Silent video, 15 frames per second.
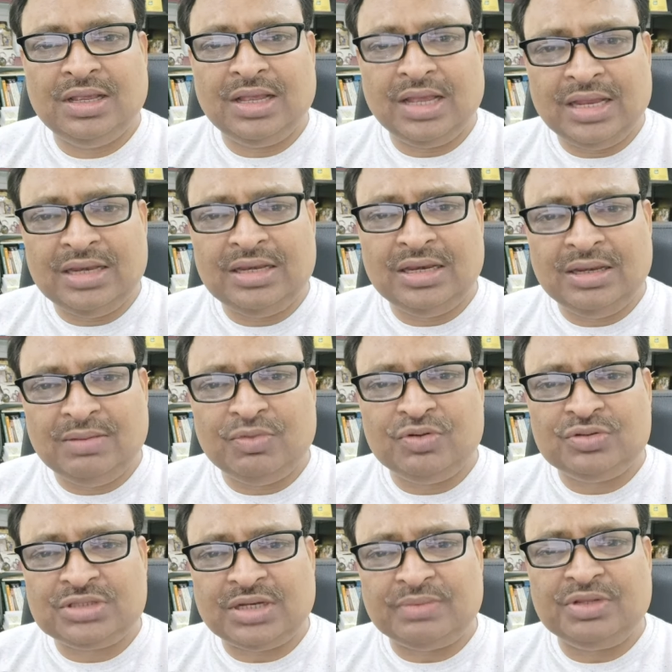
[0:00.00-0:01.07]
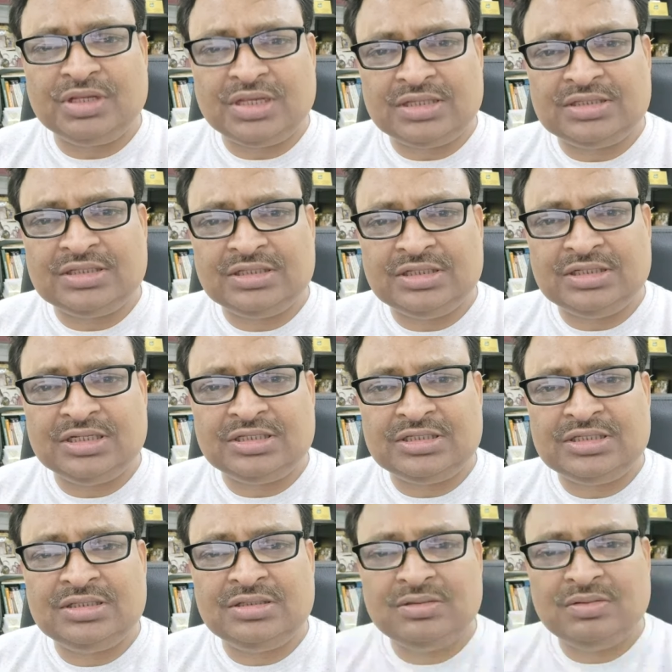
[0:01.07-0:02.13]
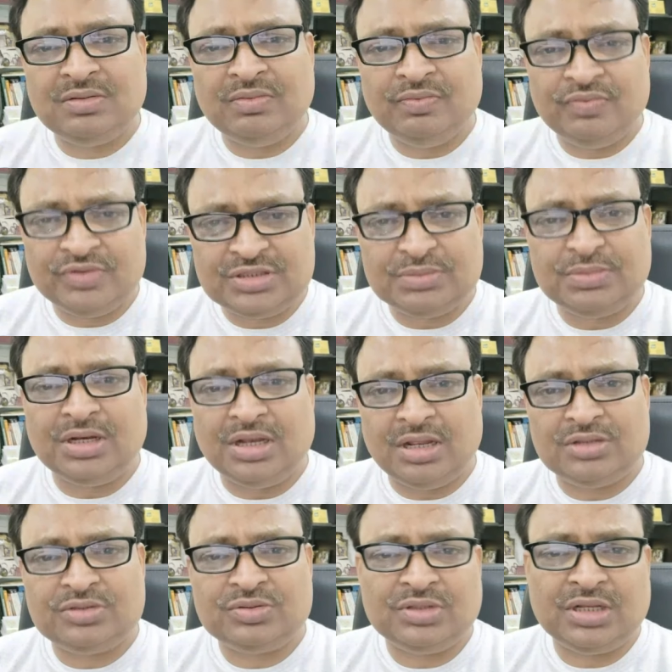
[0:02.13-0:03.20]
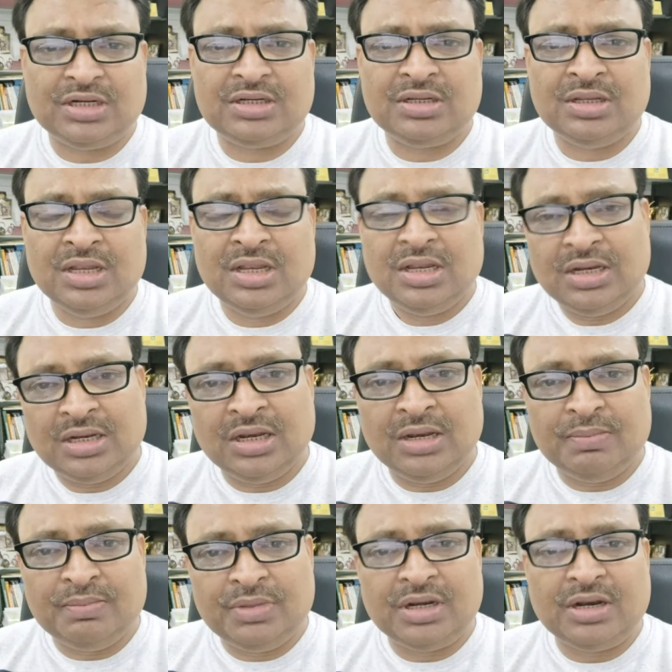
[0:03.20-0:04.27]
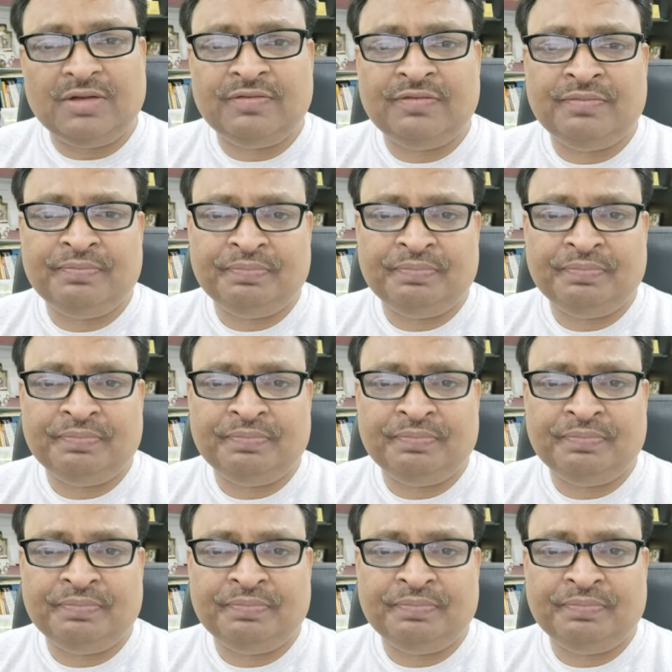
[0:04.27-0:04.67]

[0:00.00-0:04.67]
And in most of the cases, it is visible also that number of